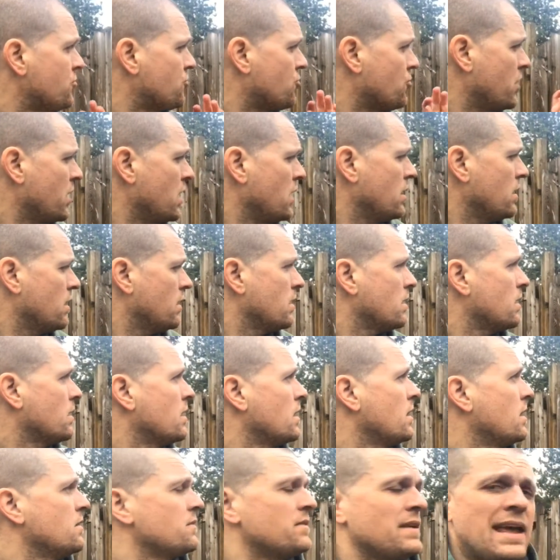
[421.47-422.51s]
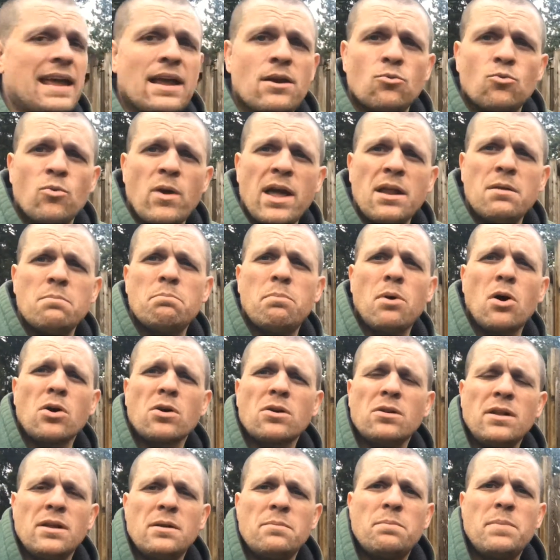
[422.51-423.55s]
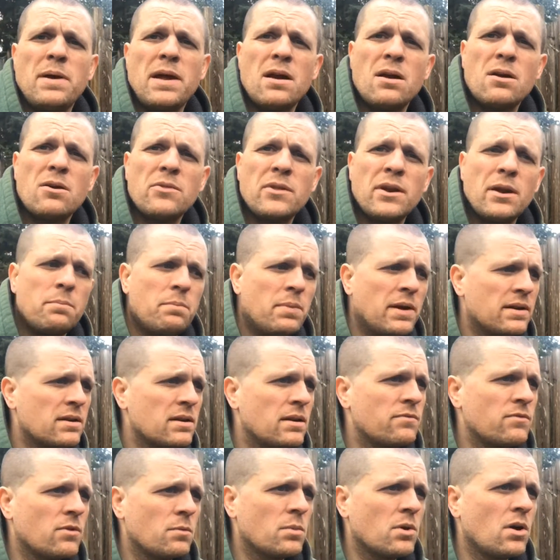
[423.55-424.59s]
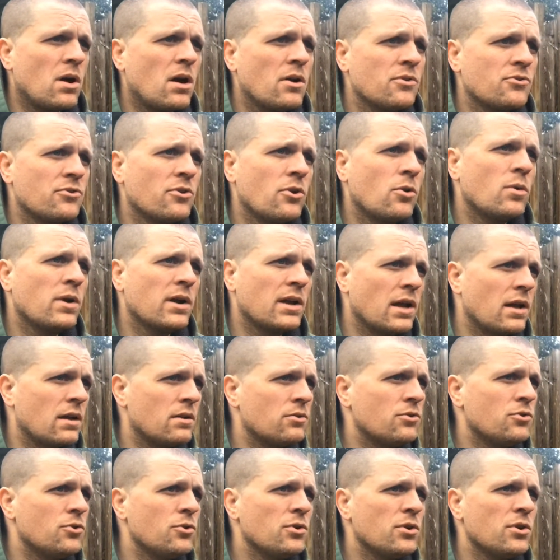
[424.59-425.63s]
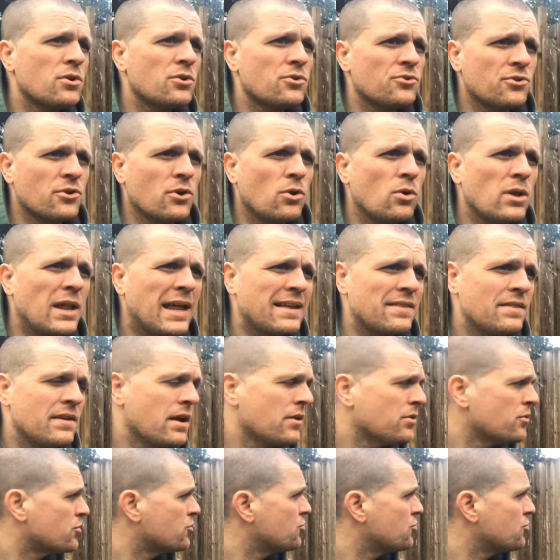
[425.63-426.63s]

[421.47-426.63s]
tree is a red Bartlett pear that I picked up from Costco again 2 years ago, like the other